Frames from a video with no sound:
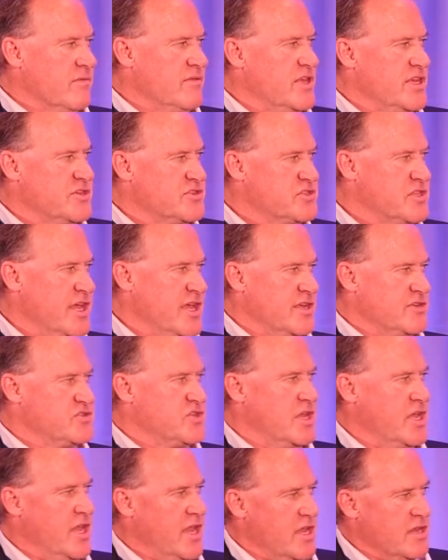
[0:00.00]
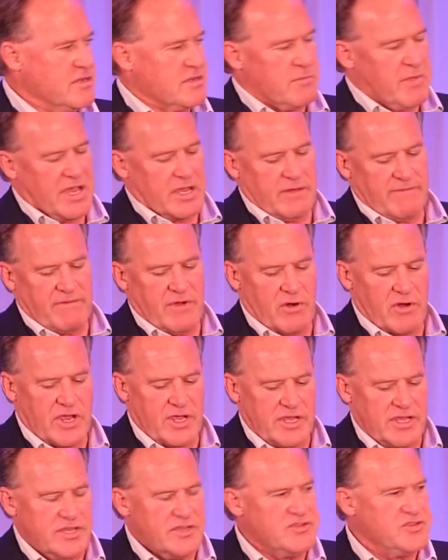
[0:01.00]
these things, again, to make it very
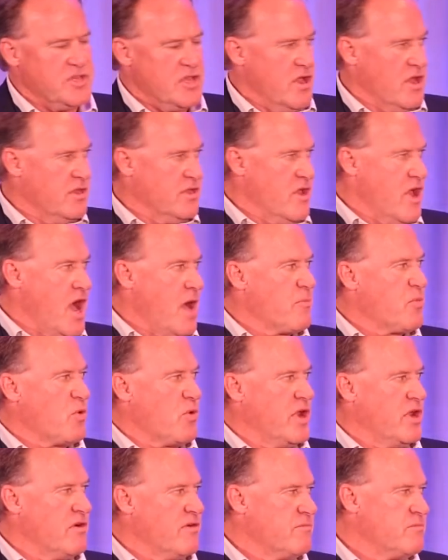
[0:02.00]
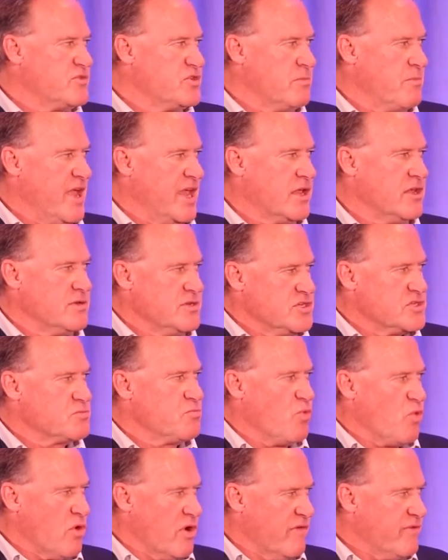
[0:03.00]
easy on the operator, to make it just
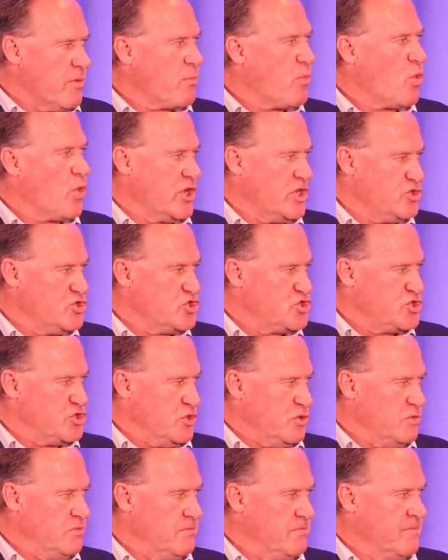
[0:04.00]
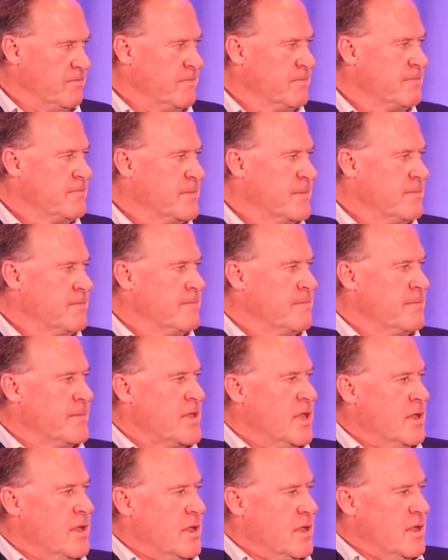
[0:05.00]
more of a point and shoot.
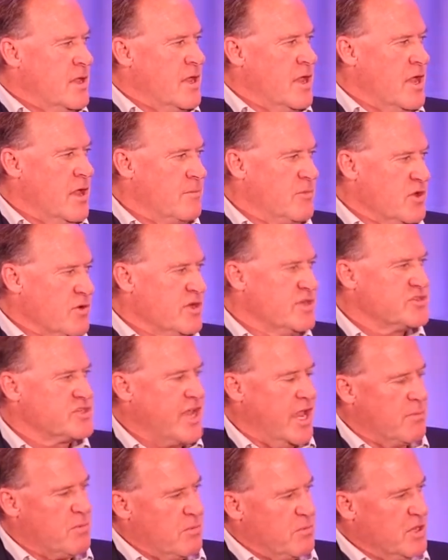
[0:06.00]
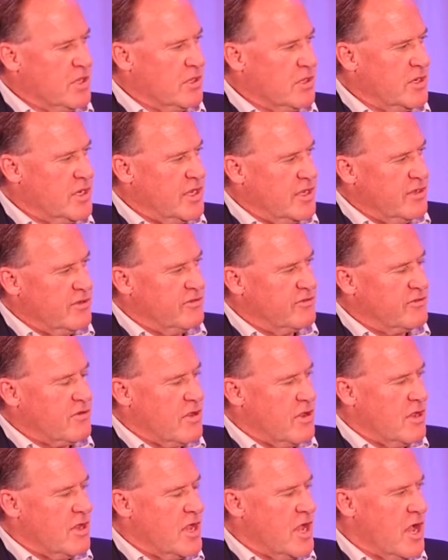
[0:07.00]
There is capabilities
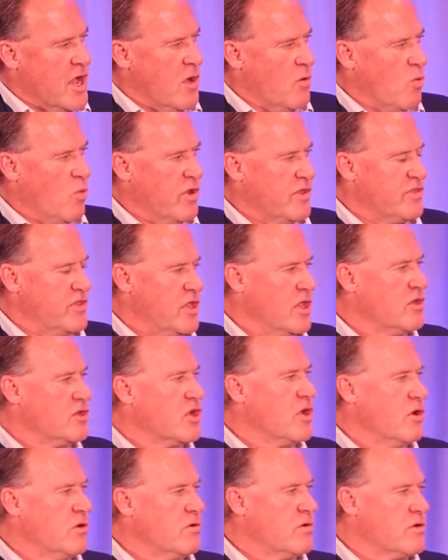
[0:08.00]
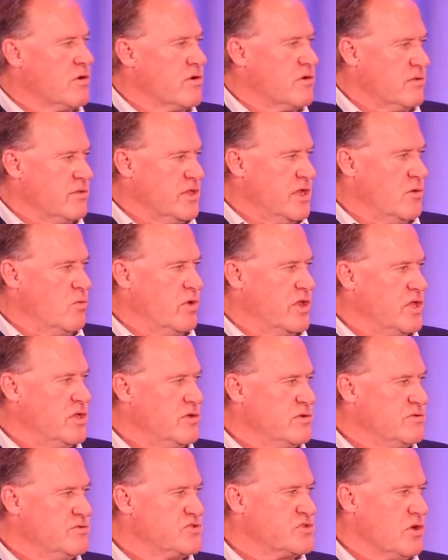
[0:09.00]
with the encoder that we
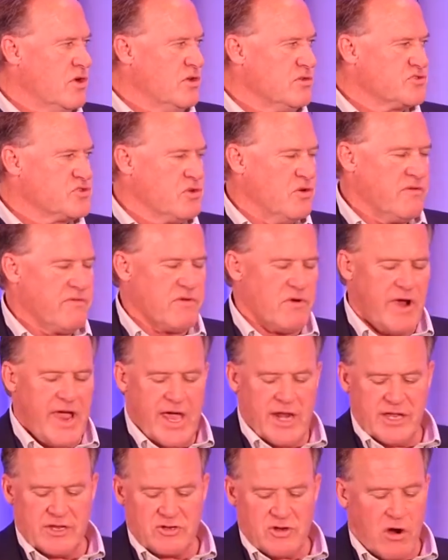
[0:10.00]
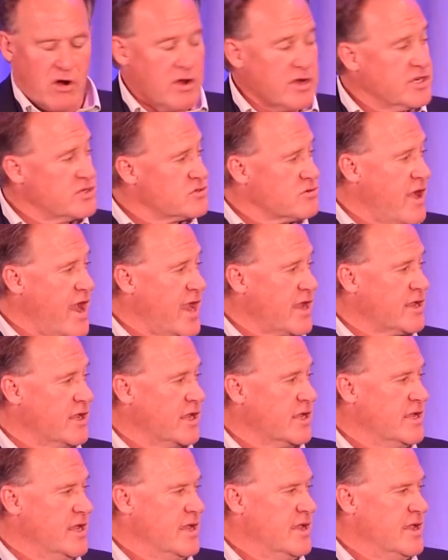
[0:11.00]
use also for adding target
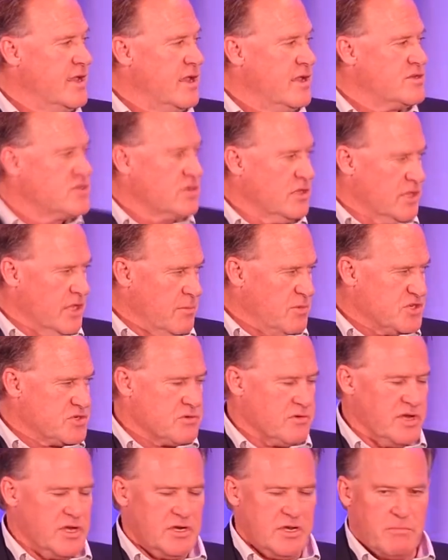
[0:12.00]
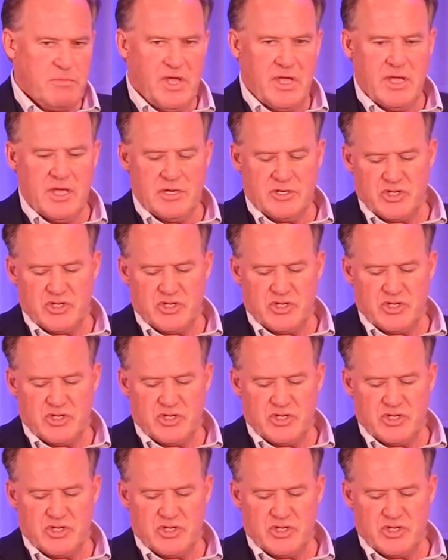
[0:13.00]
tracking, telemetry, NMEA, and